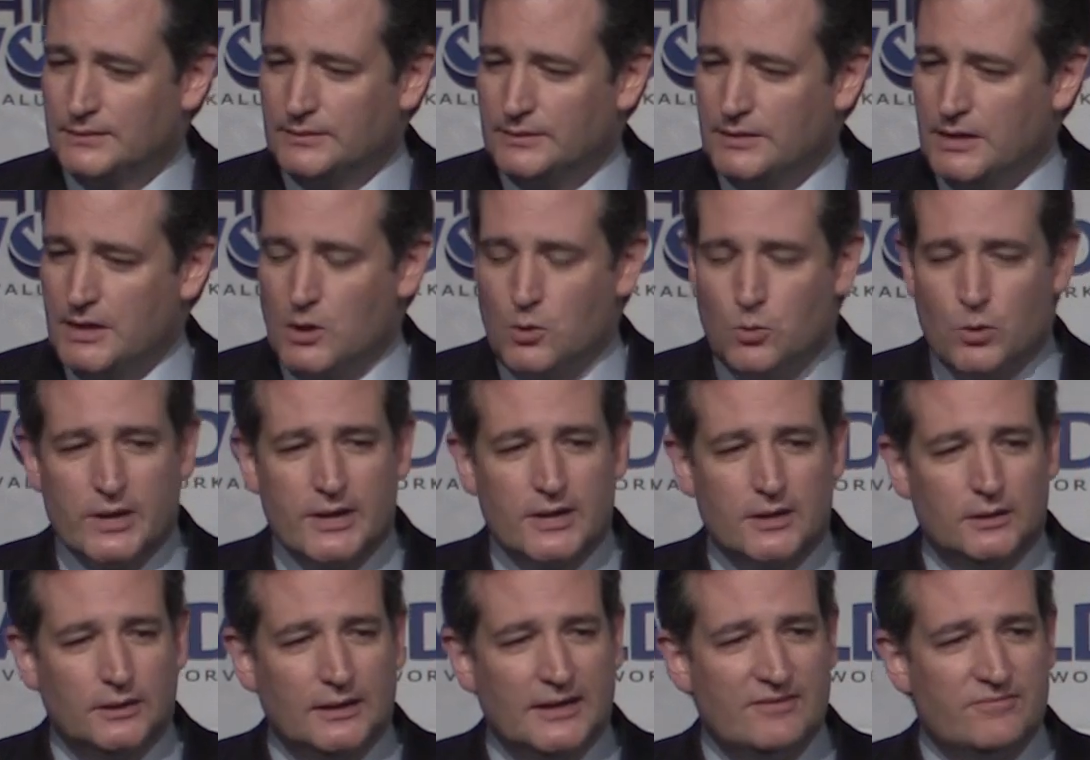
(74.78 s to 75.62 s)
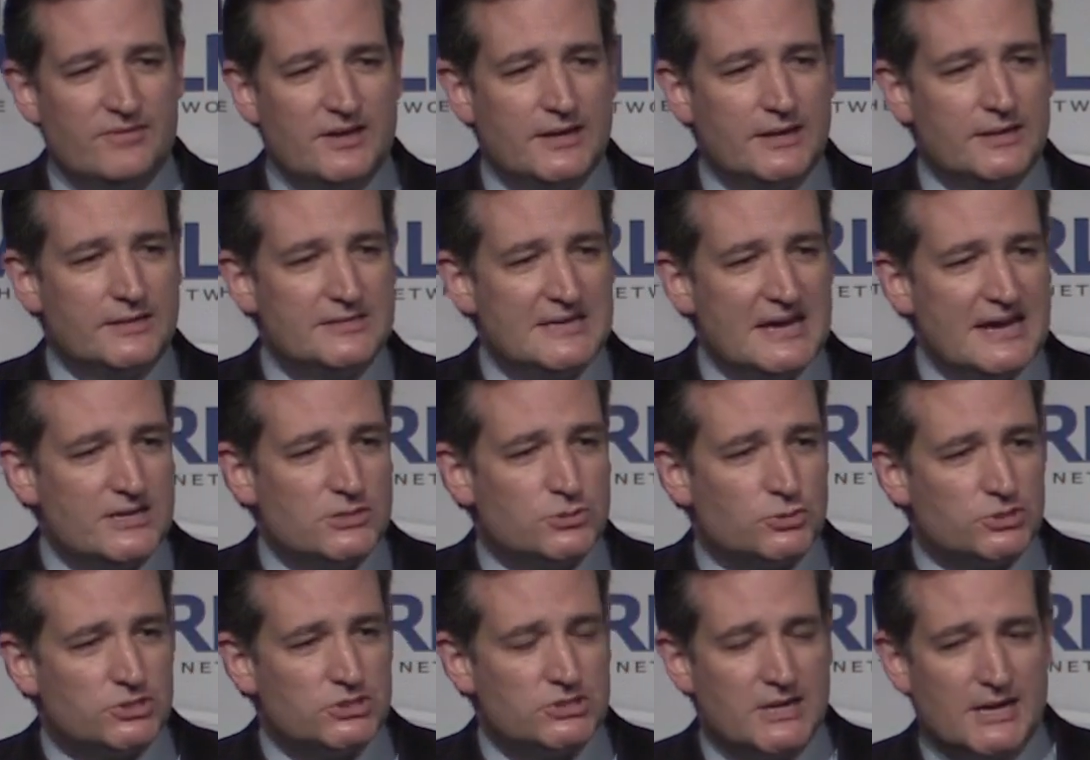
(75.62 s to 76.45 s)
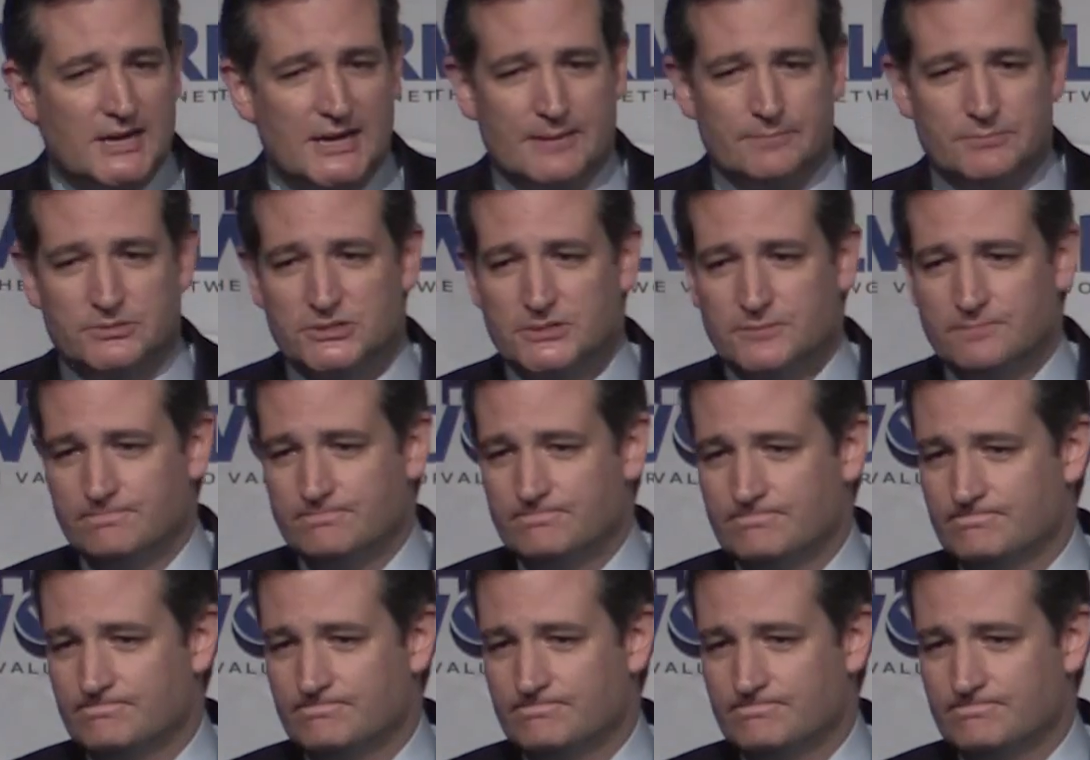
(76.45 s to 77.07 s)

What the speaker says: You know, we are living in dangerous times.